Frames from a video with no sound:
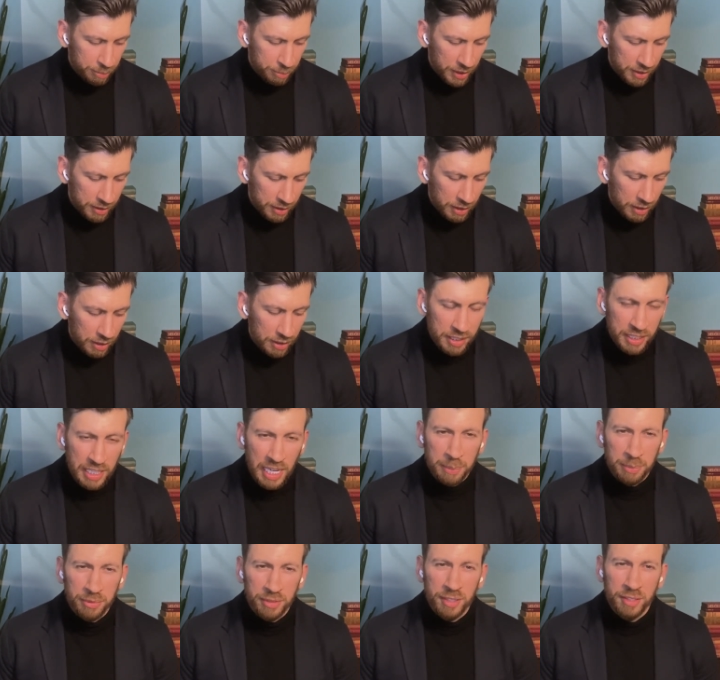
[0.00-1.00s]
particularly the
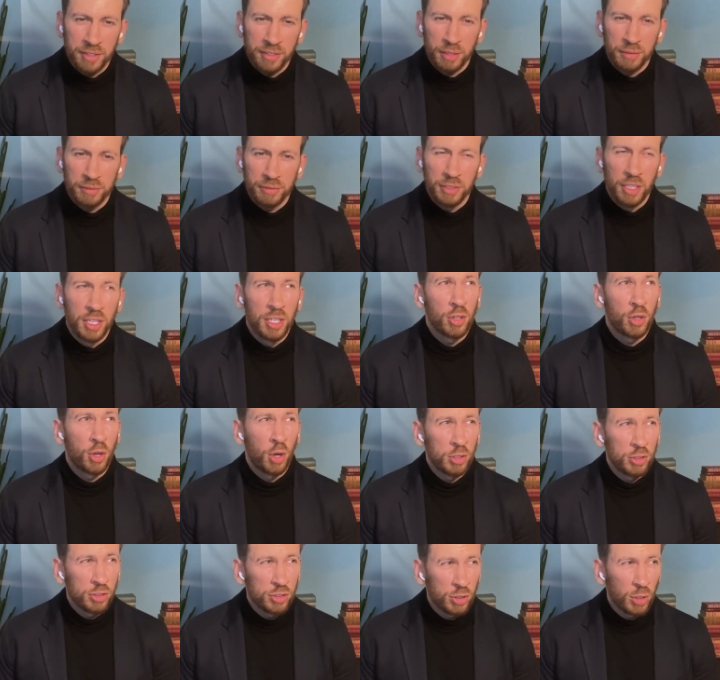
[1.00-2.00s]
absence of
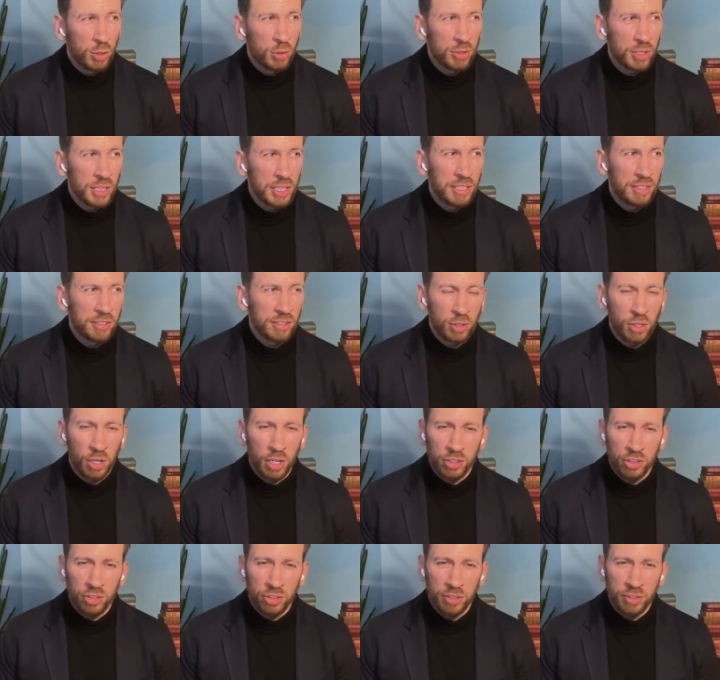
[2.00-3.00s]
consulting his
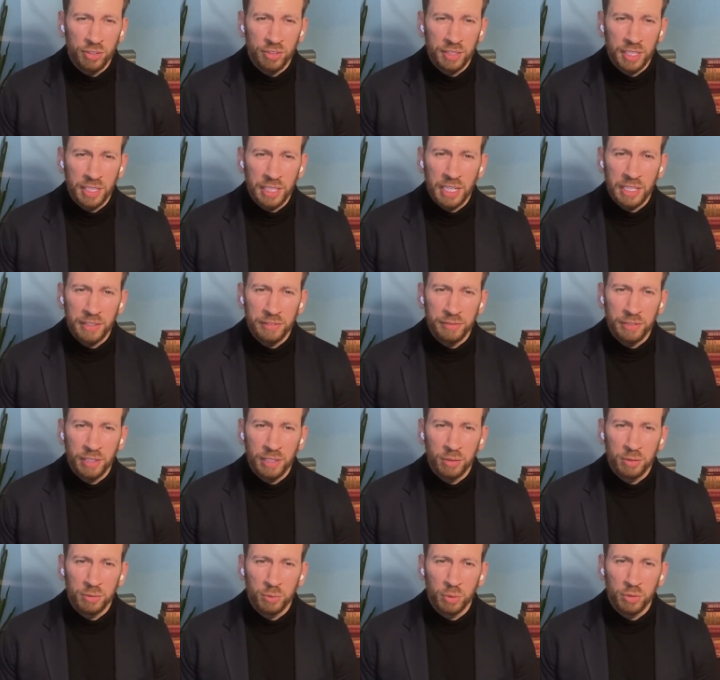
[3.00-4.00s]
conscience that I
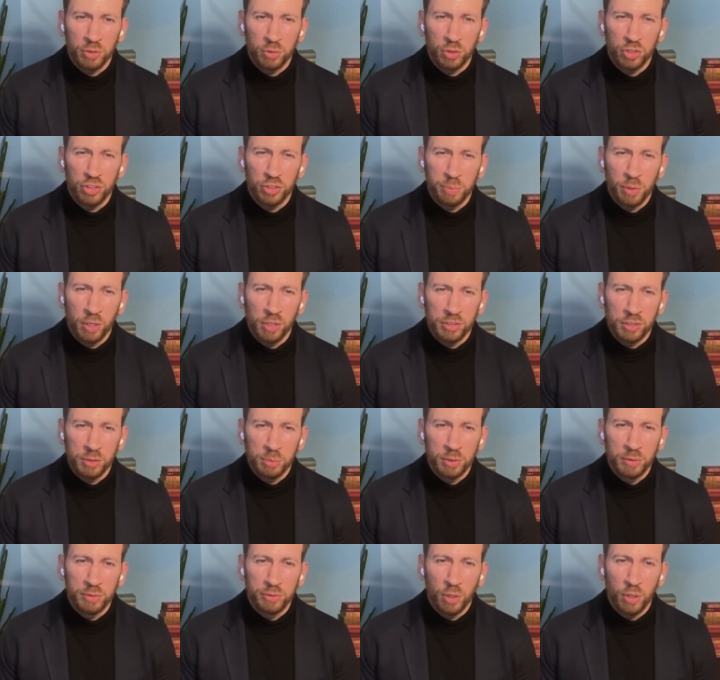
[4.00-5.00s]
found was
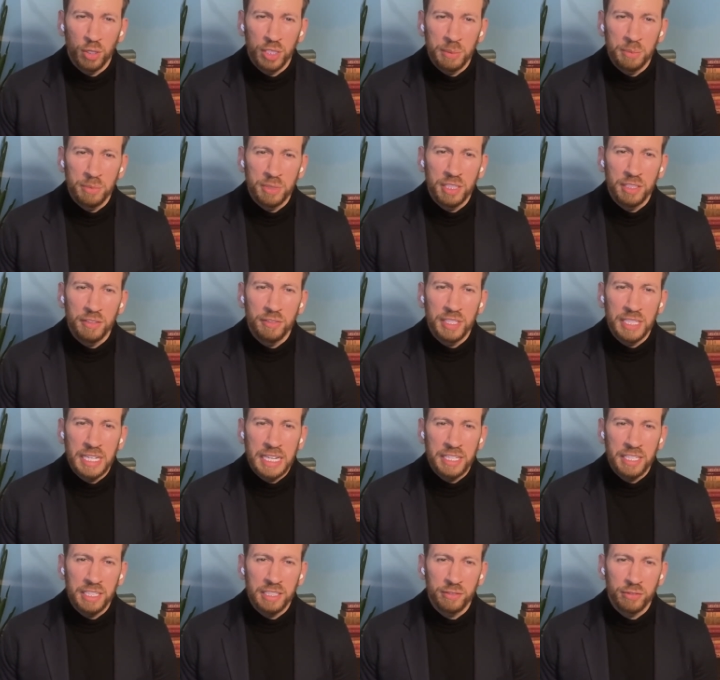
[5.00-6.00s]
responsible for him
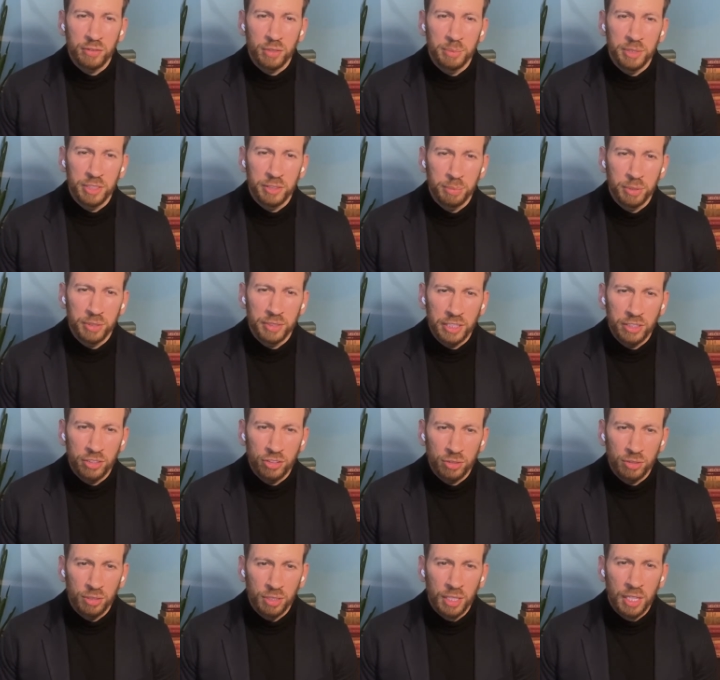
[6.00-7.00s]
deviating from his
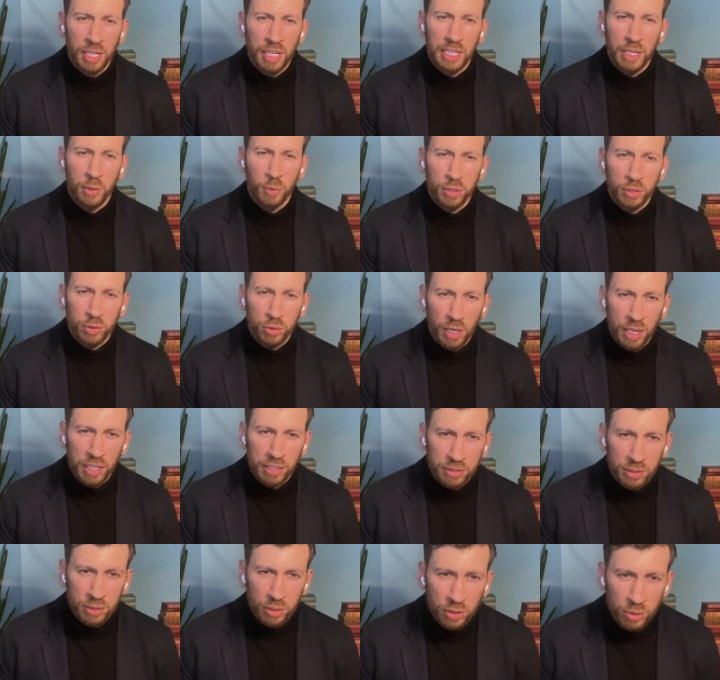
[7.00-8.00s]
potential. And I wanted to
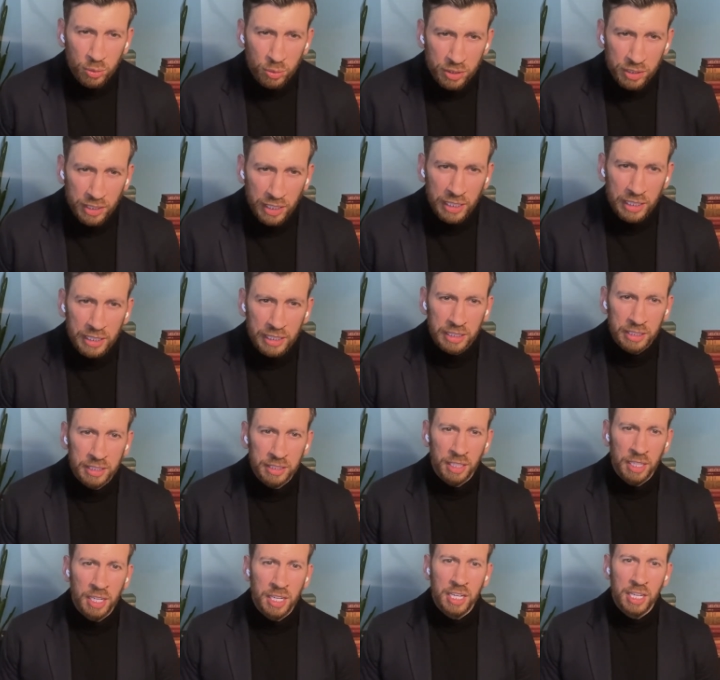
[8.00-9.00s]
ask you your take, and
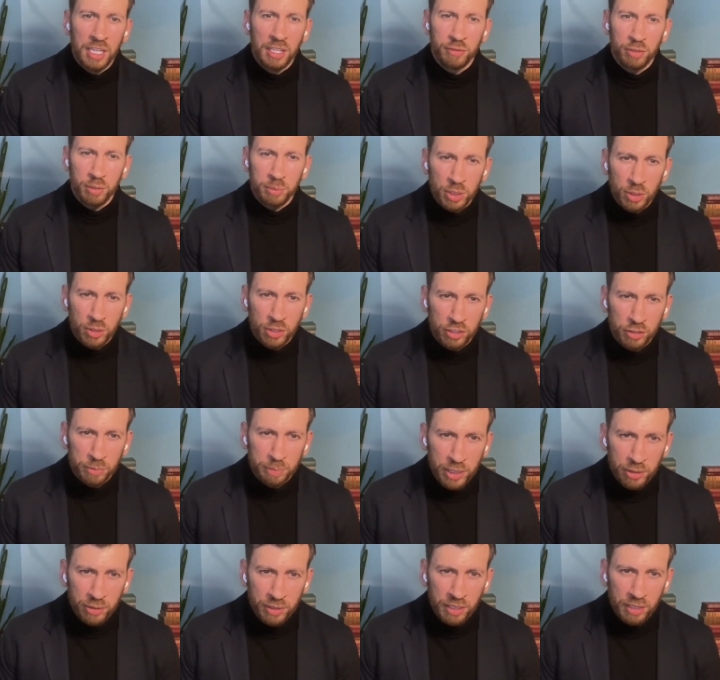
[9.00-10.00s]
from your
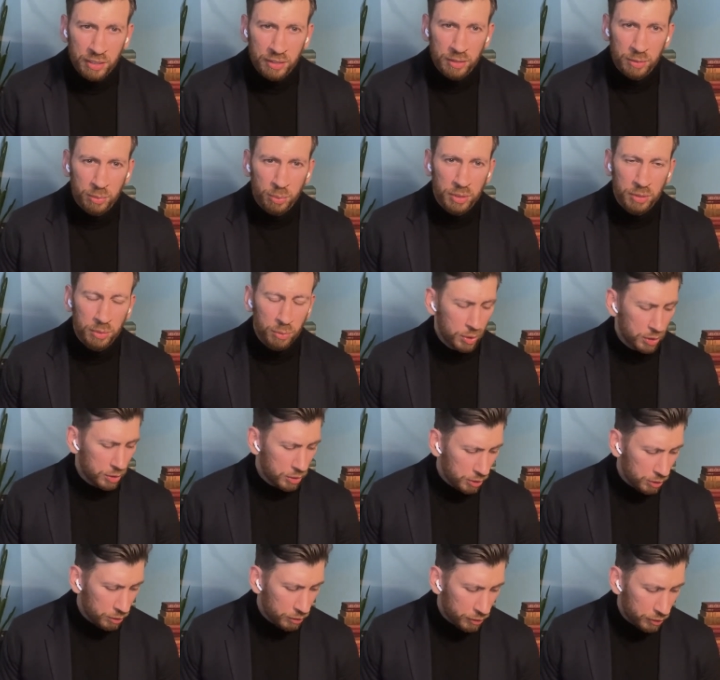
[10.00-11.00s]
experience, what
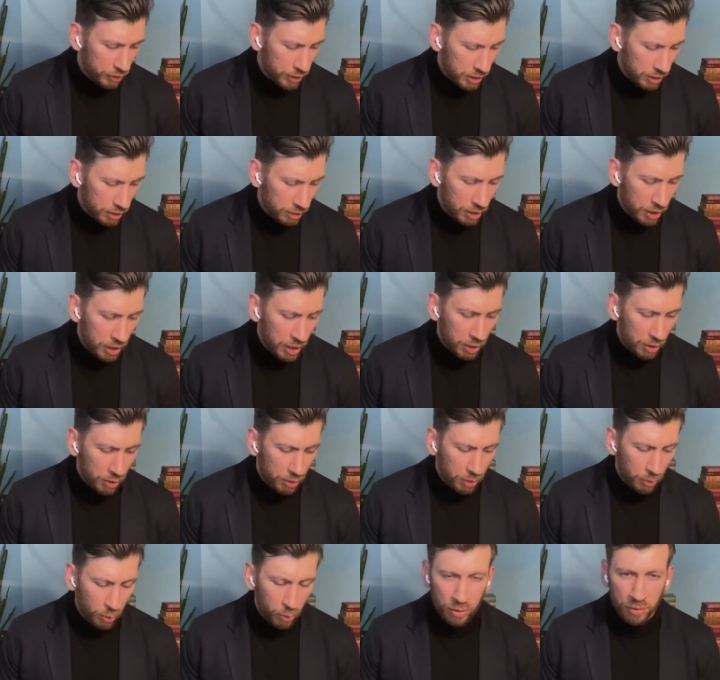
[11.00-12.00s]
do you feel
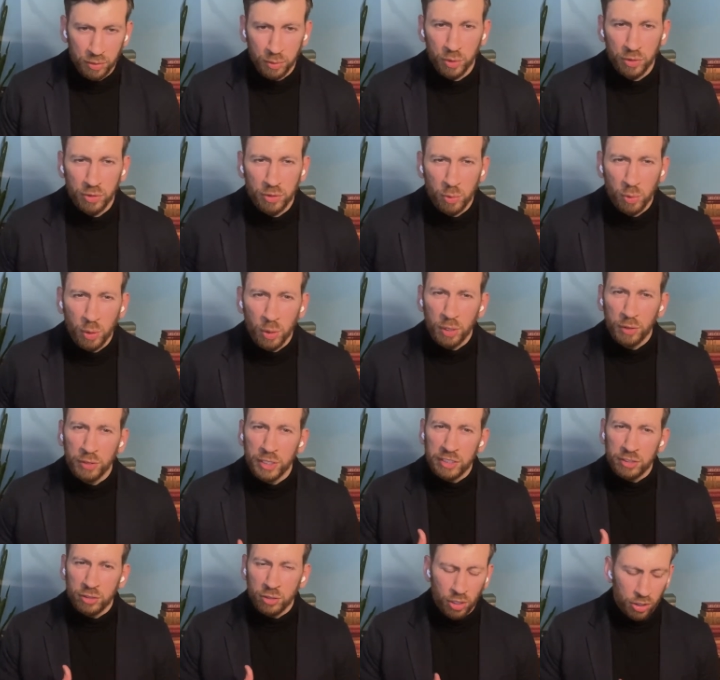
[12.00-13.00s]
was the role of
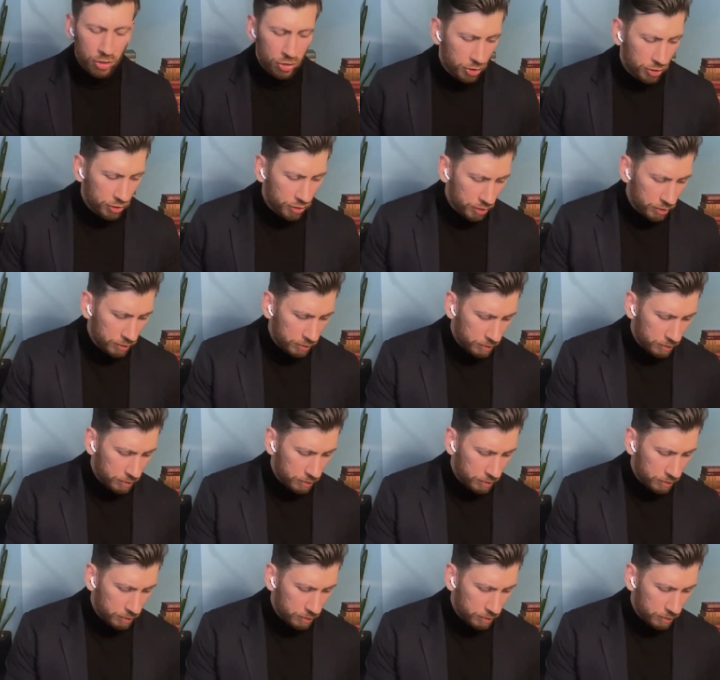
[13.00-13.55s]
his conscience?